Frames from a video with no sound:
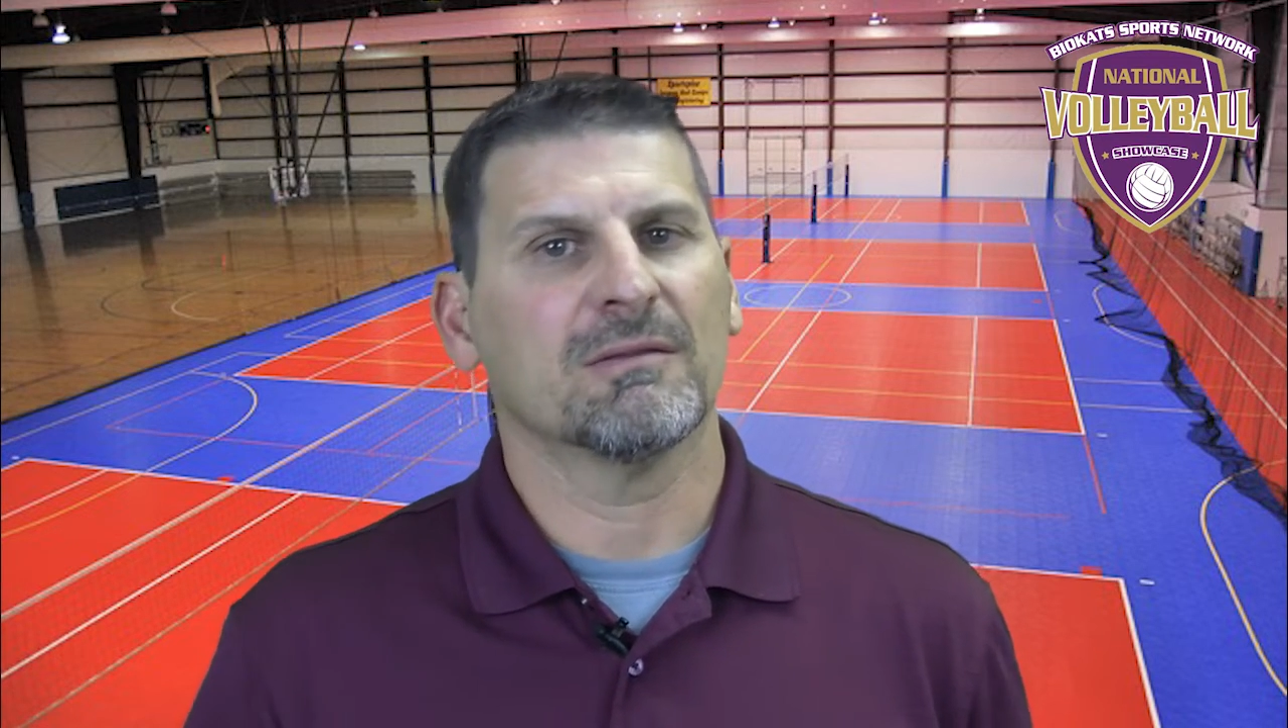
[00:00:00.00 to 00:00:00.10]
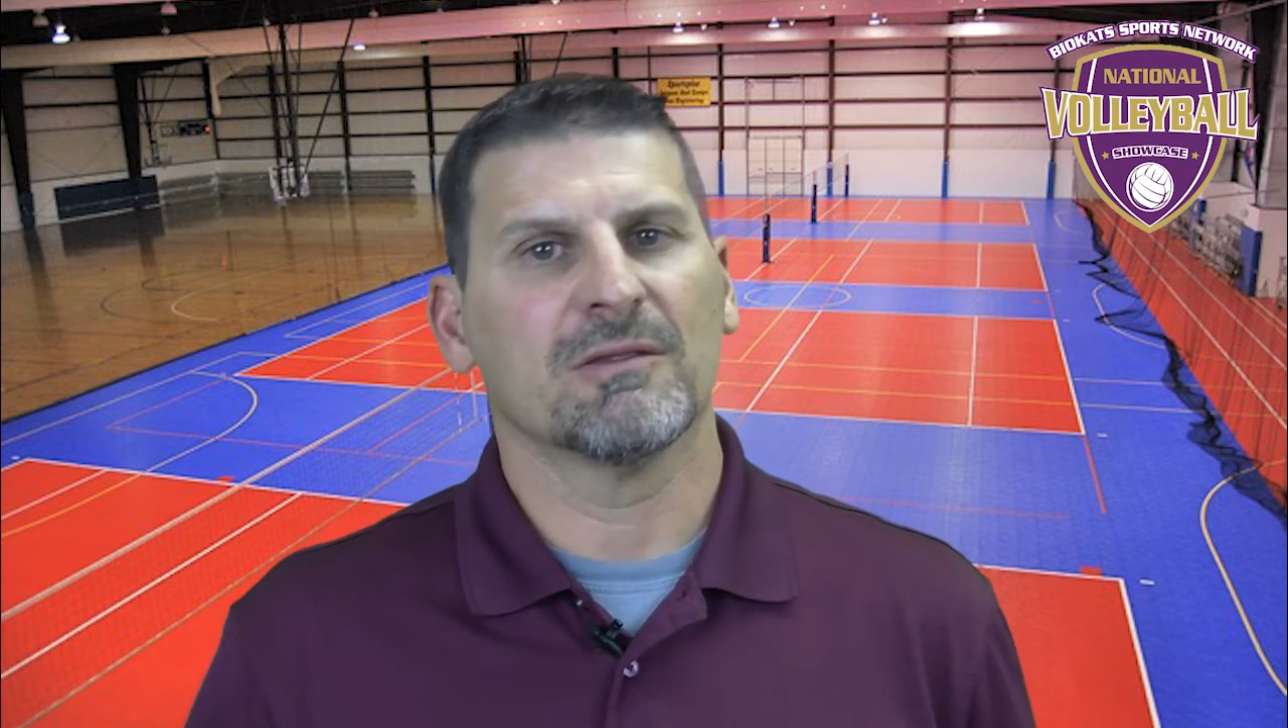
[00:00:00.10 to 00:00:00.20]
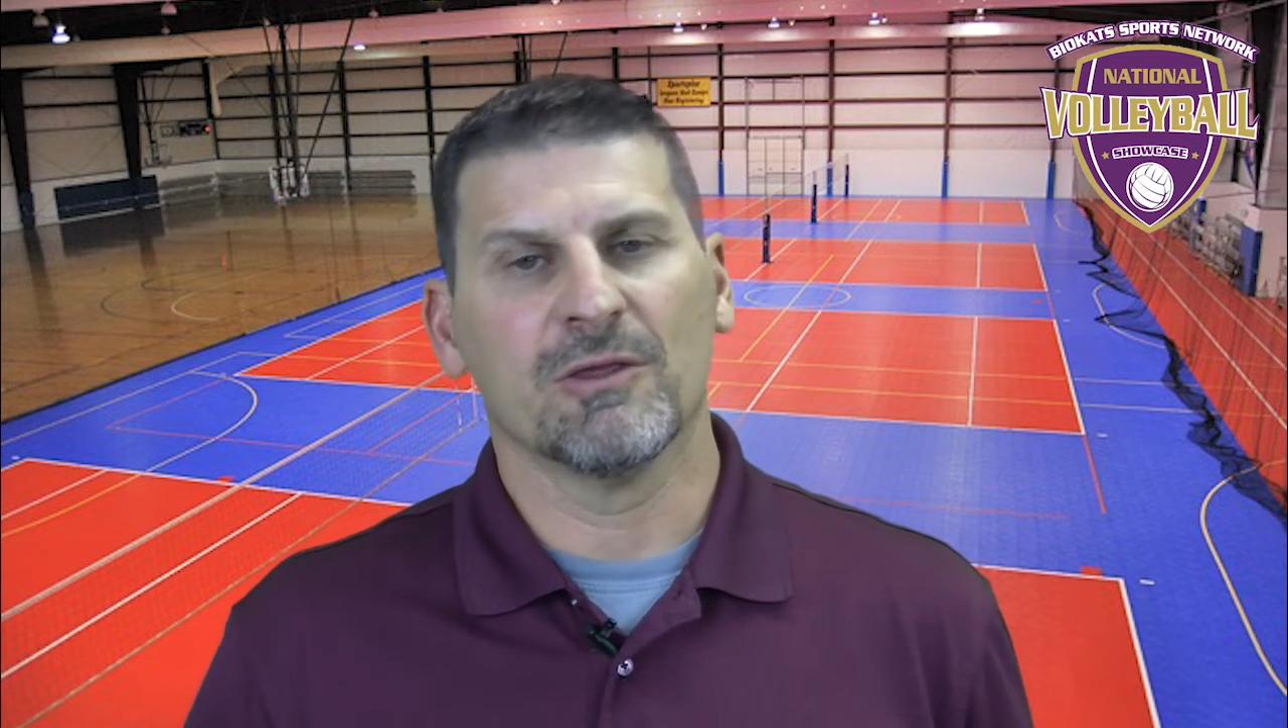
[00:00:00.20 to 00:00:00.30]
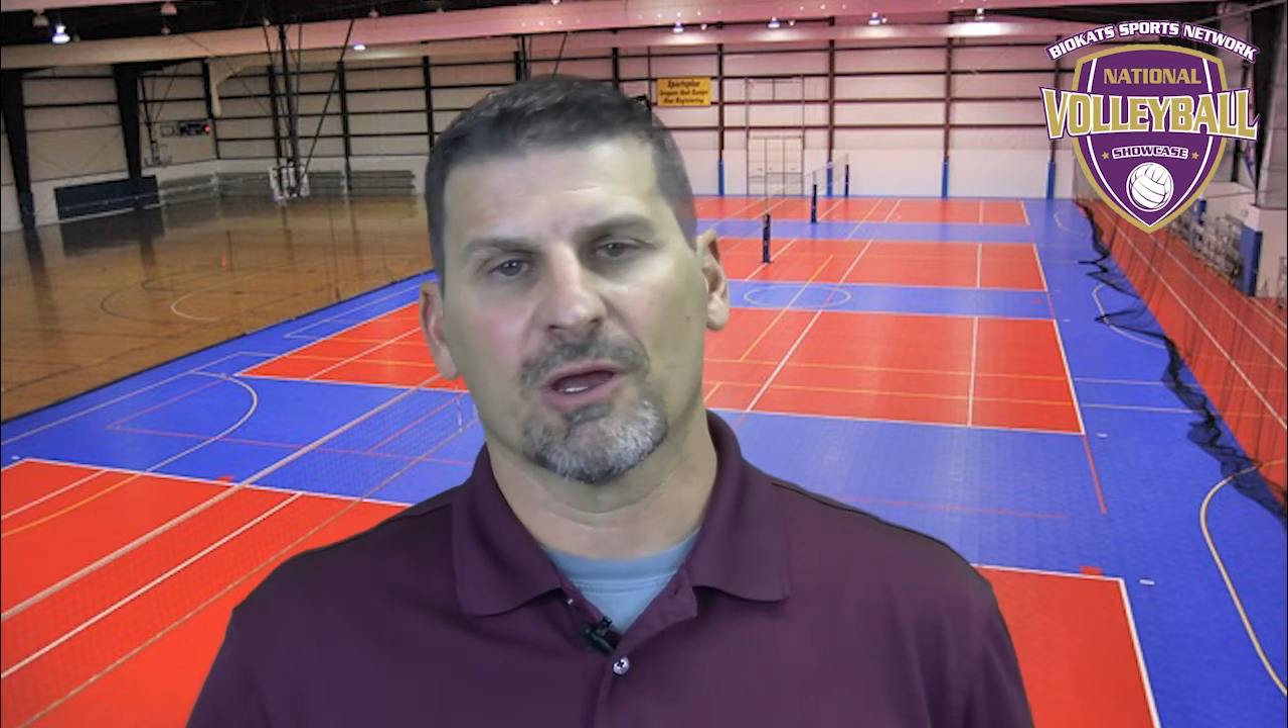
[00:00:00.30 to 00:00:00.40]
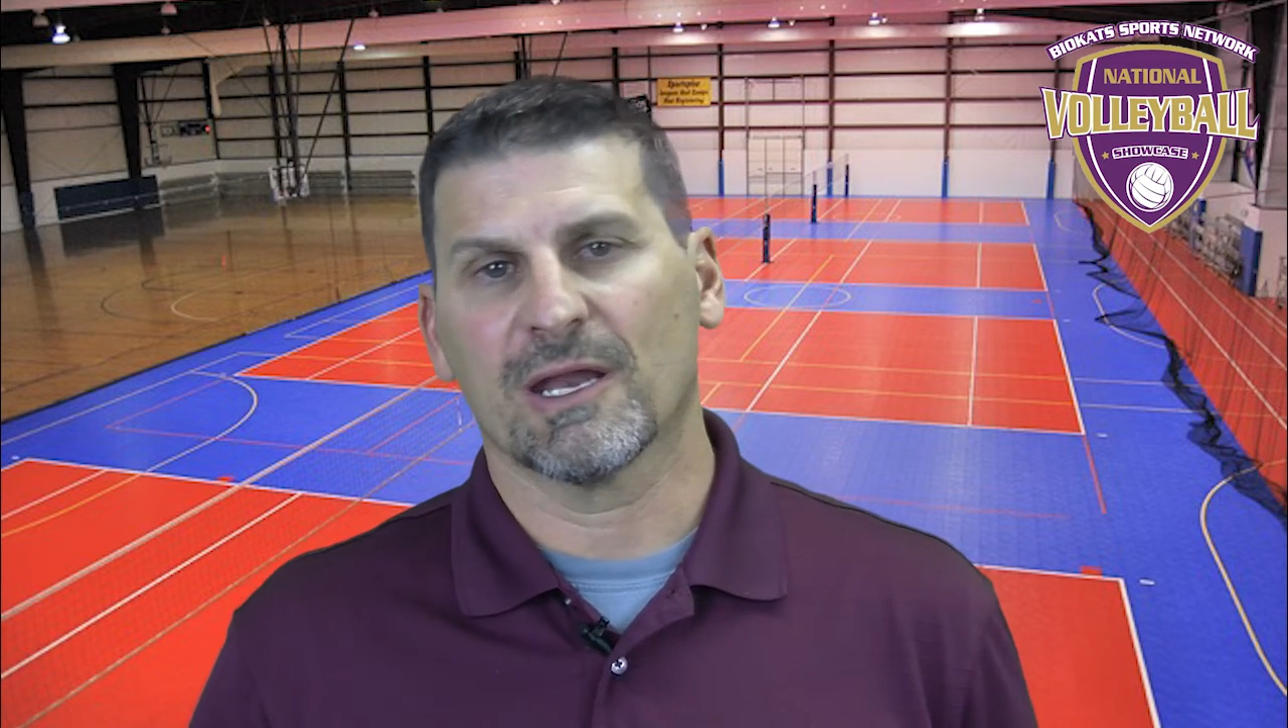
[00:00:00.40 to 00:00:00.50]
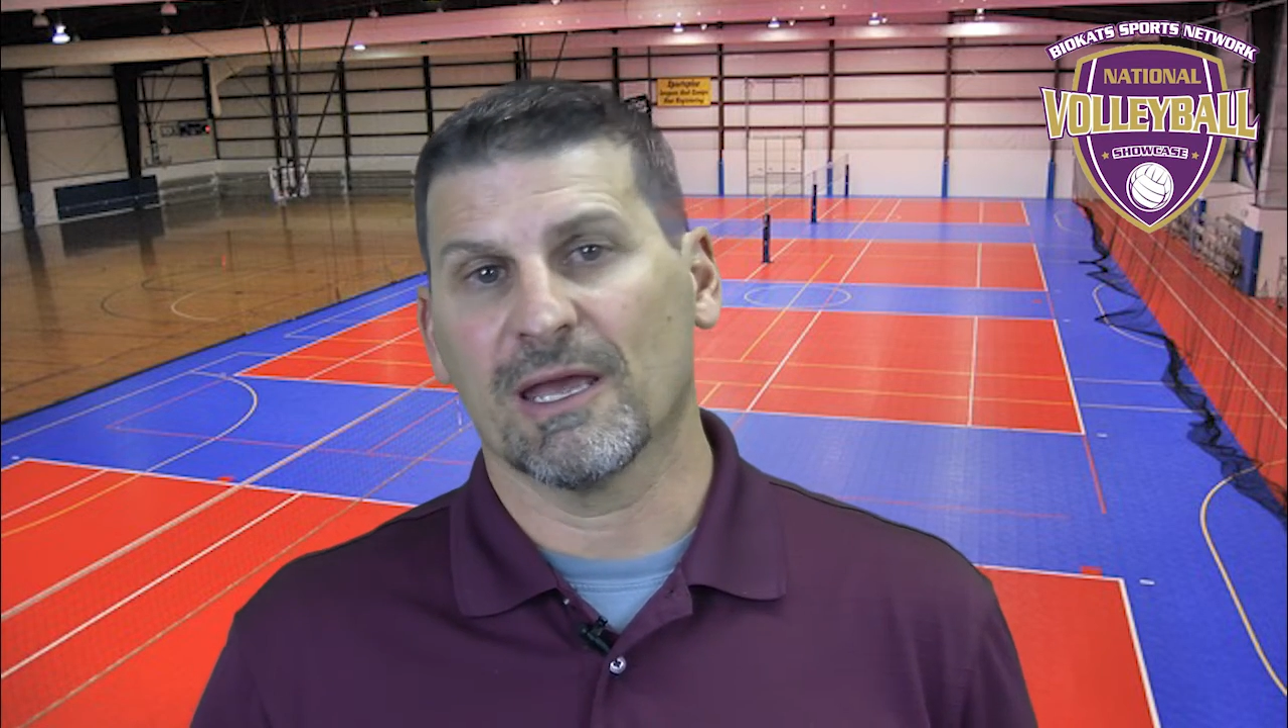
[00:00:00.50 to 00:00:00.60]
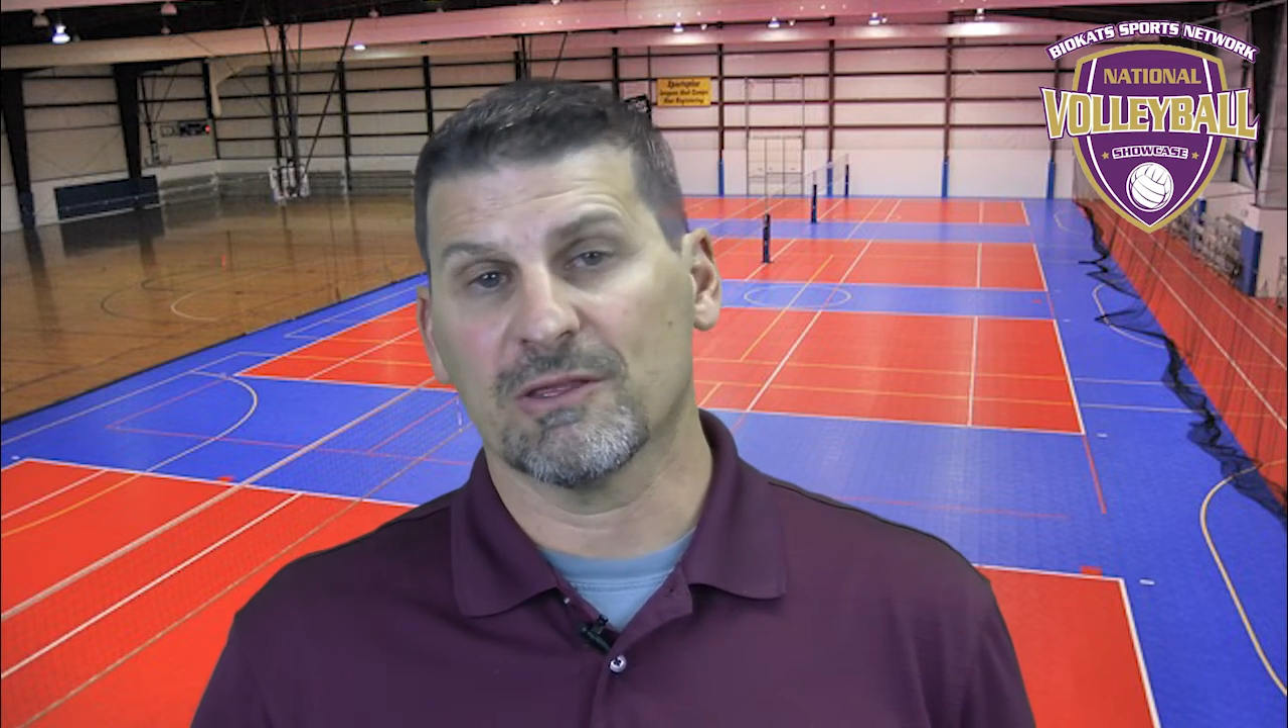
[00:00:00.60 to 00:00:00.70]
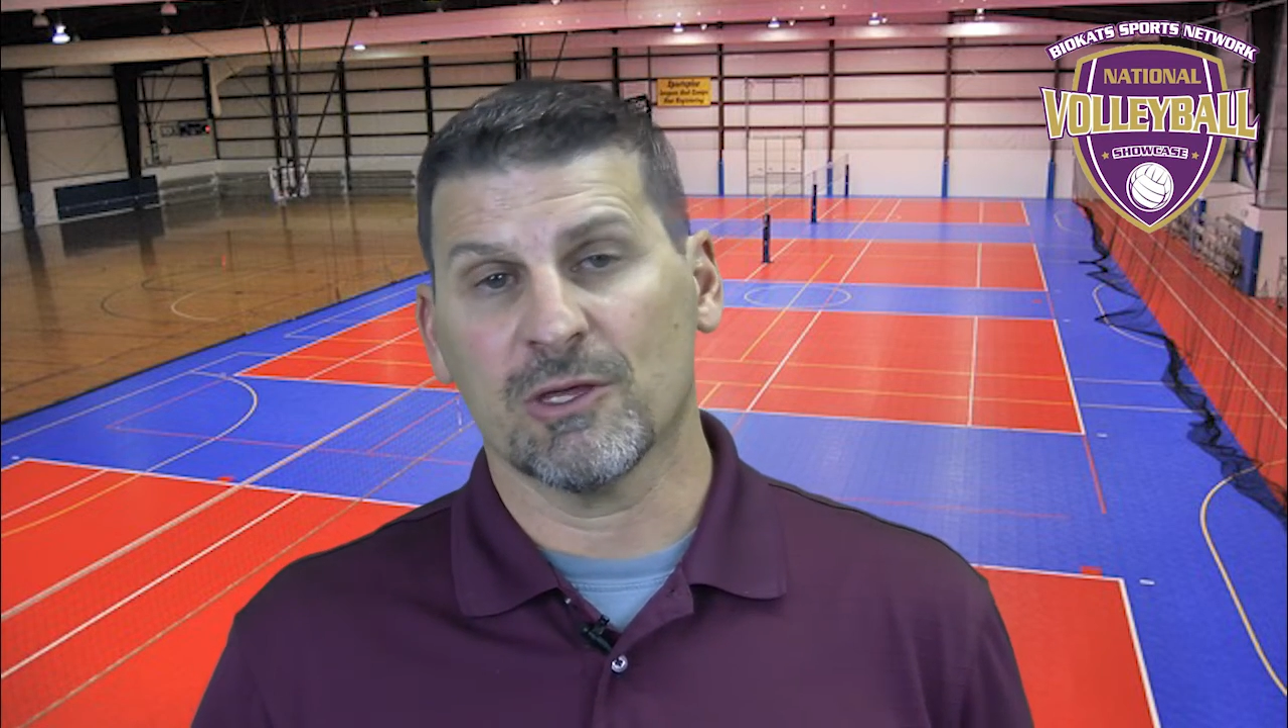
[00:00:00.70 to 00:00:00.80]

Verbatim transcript: you're gonna get